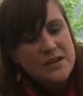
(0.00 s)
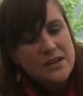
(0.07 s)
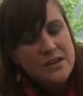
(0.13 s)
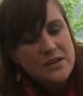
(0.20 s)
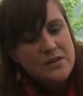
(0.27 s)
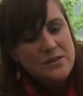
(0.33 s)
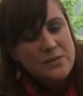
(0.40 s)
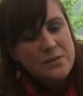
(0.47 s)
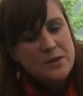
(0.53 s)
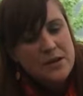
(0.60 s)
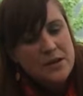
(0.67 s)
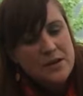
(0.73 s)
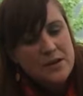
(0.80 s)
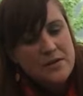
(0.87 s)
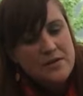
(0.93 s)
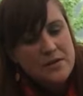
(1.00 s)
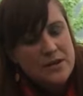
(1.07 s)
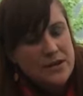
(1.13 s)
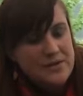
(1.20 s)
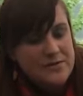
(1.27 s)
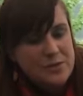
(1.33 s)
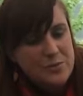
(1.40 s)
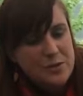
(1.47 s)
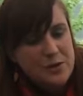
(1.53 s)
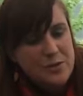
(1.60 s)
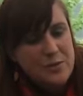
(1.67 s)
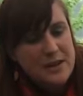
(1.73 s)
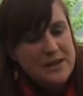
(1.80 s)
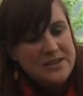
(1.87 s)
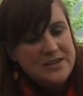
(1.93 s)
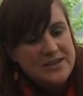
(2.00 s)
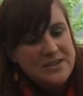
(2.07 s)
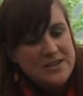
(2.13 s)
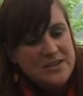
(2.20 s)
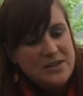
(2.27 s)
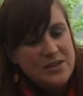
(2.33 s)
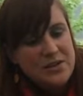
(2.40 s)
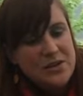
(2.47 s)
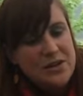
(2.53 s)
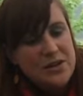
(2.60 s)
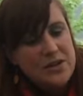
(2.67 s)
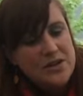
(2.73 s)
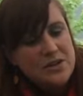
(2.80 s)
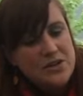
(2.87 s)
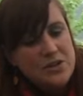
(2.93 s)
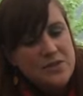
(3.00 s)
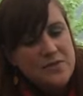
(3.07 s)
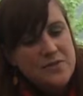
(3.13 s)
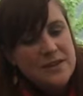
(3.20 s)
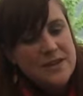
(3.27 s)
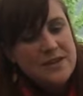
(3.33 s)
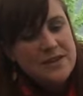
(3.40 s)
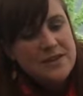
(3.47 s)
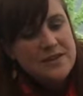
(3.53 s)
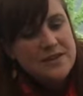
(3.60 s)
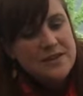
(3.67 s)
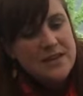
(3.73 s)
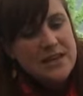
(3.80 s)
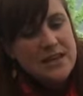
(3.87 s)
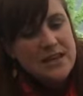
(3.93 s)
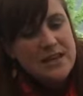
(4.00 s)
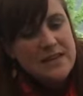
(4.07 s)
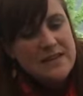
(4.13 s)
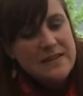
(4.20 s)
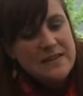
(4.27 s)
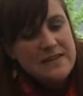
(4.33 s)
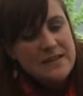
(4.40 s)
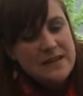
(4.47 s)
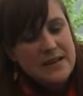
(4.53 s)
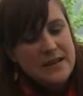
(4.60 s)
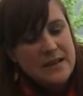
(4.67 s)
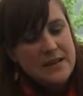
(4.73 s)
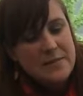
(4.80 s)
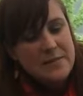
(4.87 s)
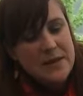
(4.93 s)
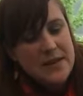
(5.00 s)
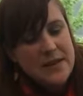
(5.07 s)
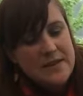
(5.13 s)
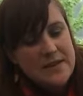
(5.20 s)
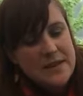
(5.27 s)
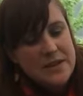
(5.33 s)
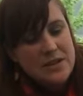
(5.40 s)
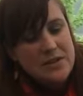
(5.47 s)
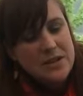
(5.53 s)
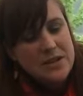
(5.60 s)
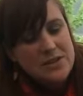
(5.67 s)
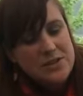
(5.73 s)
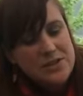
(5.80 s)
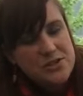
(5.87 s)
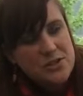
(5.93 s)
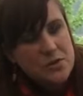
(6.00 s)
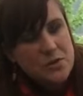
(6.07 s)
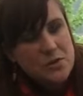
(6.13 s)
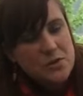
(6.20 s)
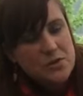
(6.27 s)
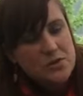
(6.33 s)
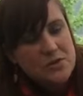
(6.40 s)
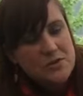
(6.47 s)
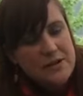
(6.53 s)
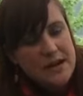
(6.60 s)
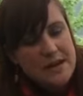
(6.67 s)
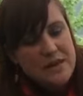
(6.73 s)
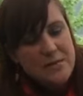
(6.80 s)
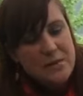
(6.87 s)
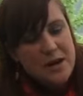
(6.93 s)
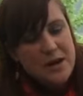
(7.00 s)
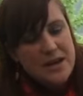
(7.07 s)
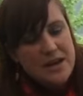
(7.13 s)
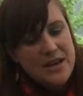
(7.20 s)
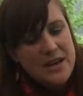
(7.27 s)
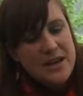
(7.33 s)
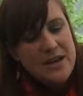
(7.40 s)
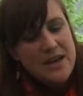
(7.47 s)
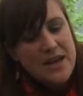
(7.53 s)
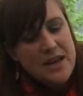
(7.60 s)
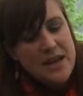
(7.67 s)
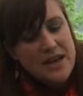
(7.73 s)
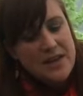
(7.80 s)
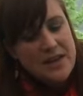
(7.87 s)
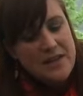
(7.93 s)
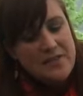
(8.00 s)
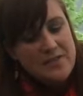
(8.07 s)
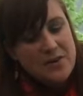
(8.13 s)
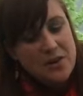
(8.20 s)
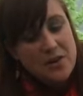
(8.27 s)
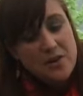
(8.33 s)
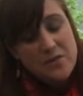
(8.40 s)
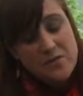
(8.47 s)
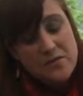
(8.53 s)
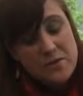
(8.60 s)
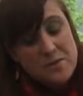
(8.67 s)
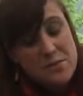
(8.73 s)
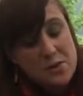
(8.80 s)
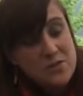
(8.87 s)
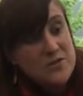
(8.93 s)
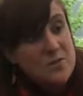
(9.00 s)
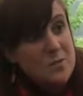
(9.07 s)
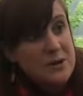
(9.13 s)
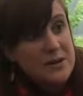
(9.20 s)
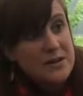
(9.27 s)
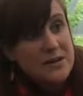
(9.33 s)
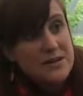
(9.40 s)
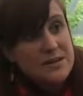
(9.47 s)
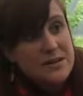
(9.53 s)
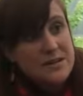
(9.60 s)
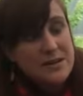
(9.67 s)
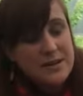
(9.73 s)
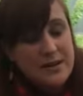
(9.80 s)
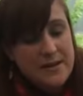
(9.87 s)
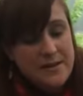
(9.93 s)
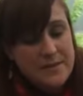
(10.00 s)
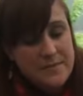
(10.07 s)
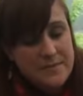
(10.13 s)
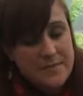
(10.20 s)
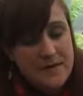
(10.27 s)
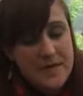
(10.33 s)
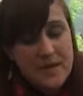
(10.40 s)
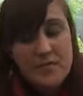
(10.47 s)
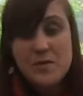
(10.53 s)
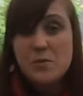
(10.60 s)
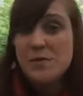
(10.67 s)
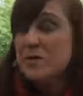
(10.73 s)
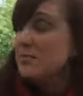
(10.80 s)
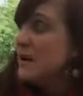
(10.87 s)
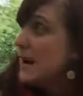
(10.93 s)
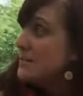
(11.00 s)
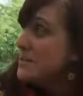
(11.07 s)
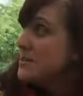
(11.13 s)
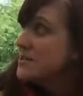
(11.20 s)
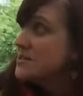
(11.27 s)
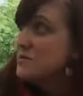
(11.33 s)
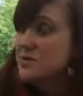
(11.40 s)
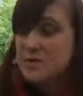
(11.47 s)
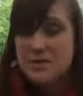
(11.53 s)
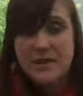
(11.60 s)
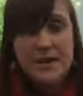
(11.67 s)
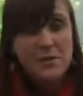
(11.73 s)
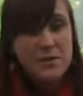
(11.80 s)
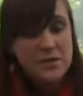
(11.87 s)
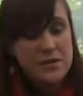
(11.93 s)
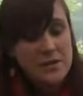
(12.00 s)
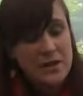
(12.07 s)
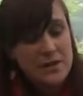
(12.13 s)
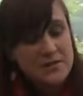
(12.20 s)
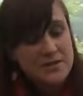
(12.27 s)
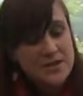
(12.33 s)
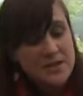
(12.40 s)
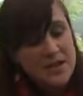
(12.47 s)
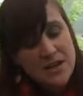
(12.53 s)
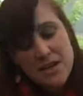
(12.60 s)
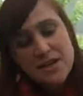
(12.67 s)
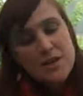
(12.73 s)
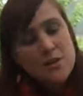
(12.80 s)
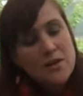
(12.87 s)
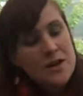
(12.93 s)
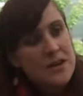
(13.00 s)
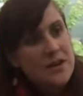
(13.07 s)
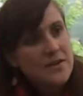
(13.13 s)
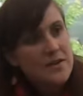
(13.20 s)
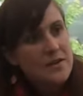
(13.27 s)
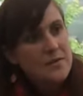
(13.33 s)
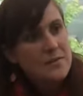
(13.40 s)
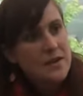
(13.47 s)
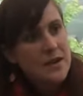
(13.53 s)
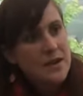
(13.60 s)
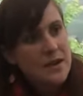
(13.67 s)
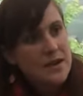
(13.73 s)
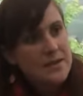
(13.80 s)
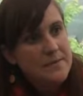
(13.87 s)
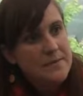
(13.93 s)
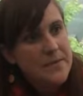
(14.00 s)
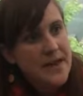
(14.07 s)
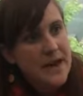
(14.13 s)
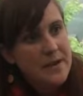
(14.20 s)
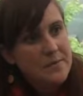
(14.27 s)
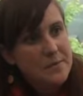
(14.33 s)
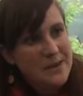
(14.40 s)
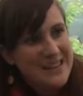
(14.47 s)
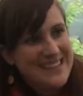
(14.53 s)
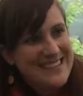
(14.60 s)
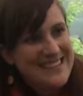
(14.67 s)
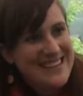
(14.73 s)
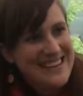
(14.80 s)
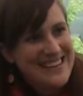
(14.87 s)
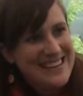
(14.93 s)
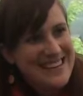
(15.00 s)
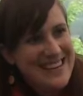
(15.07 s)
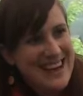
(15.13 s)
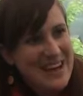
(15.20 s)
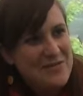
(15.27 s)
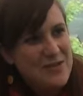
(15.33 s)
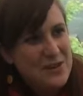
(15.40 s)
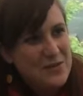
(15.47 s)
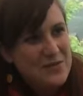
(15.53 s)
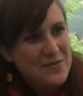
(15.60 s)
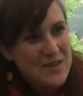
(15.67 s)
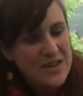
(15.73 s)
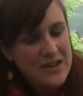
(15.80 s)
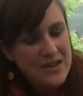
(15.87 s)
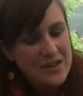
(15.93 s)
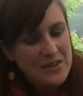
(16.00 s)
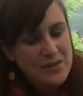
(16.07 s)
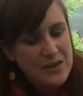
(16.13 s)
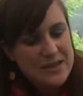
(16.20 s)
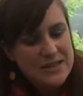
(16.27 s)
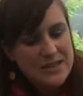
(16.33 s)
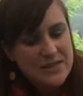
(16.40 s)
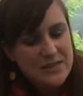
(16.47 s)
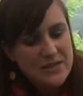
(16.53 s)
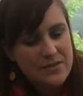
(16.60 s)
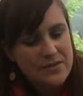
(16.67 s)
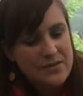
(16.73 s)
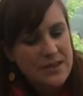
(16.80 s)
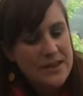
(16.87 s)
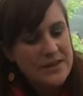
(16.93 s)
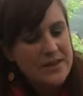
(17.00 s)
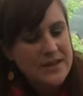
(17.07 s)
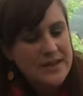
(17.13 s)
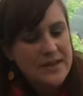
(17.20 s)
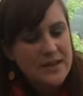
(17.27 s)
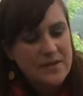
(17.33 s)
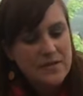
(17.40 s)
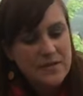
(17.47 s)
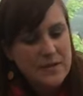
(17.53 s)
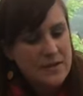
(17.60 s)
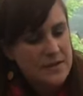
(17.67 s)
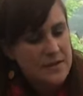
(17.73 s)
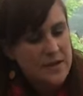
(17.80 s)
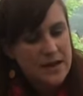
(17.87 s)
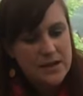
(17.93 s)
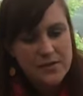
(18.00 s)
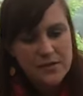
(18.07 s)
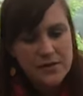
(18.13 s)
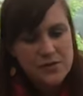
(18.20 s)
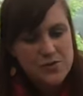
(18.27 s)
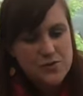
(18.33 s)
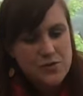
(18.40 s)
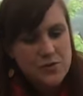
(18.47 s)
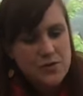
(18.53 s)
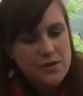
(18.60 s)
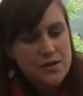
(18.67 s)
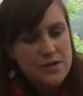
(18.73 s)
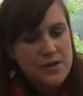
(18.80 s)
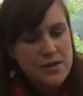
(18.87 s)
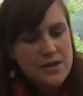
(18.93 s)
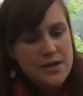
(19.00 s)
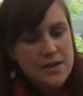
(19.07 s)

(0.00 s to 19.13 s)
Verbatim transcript: You just put your after bird banders. So two fingers like this, mm -hmm. um, and then you can just hold around the body. Mm -hmm. And for for most birds, um, even with raptors, and we'll do that with gloves, you want to give them um, that place to have their feet. Stand, Otherwise, yep. they're flailing and they feel out of control. Yep.